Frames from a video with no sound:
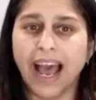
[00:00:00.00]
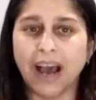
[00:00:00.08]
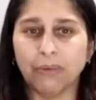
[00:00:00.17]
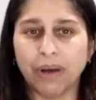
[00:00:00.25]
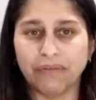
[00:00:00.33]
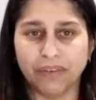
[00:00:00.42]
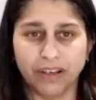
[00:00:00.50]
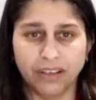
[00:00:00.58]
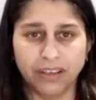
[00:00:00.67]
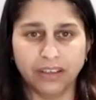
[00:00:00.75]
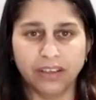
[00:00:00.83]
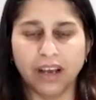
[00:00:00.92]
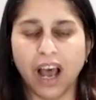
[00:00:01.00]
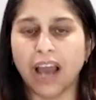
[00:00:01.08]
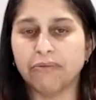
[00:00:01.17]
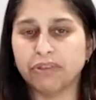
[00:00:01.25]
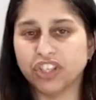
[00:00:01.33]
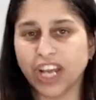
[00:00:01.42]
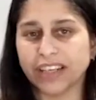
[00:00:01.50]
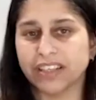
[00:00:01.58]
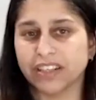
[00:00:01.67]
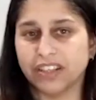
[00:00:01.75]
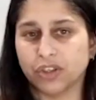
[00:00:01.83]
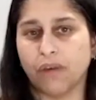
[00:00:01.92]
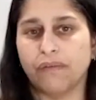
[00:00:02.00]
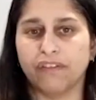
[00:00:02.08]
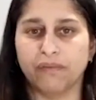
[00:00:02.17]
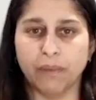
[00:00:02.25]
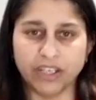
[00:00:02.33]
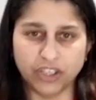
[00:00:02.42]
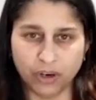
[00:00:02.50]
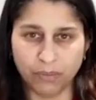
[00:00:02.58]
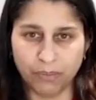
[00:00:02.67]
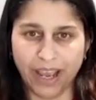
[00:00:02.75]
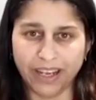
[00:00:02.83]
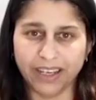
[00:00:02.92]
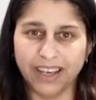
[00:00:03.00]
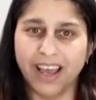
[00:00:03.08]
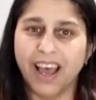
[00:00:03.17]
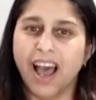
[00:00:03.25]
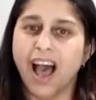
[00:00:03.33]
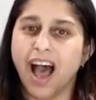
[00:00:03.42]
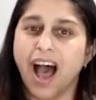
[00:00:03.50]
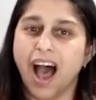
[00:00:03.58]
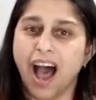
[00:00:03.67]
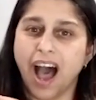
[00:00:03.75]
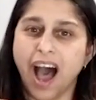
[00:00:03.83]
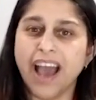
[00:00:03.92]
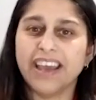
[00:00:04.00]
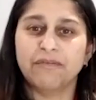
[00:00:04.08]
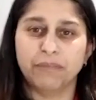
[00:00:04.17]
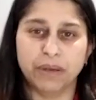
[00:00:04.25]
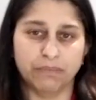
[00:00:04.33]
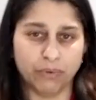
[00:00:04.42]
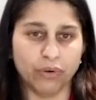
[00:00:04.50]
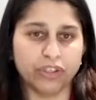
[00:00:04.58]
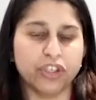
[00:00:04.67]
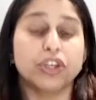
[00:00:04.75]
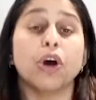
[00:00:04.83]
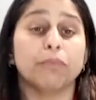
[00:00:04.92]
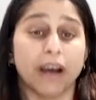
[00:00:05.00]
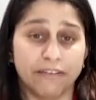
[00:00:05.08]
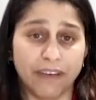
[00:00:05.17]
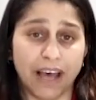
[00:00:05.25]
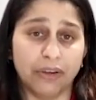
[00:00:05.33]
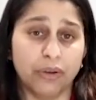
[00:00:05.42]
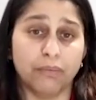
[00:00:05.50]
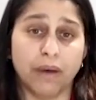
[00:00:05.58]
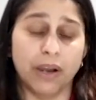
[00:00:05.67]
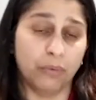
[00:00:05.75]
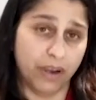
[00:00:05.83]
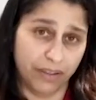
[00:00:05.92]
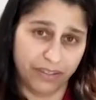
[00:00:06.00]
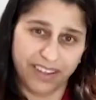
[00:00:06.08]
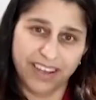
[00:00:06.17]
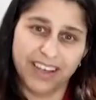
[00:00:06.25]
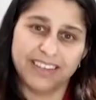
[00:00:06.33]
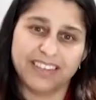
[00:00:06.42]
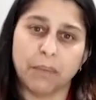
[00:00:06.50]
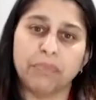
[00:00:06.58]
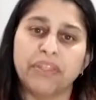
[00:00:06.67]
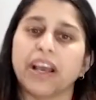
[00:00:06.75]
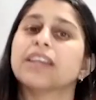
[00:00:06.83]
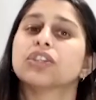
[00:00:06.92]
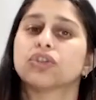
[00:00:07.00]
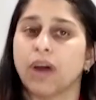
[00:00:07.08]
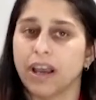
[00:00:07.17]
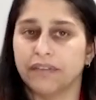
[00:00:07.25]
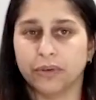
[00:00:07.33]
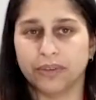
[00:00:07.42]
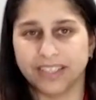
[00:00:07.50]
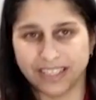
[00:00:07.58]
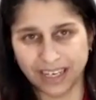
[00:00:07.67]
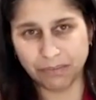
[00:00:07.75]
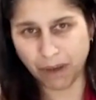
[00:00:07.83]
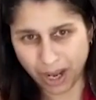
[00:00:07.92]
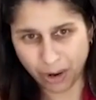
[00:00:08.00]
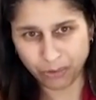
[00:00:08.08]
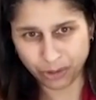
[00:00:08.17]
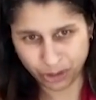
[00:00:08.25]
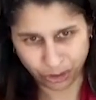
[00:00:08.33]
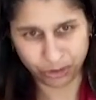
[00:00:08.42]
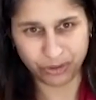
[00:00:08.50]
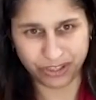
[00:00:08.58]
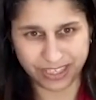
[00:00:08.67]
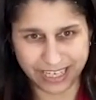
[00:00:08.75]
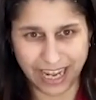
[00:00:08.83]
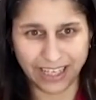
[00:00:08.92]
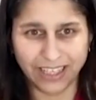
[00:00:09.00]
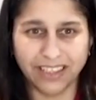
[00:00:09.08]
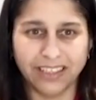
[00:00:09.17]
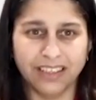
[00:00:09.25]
However, I rejected this offer of my job back. I have been brought to know my value and my worth, something I strive to instill in my own children today.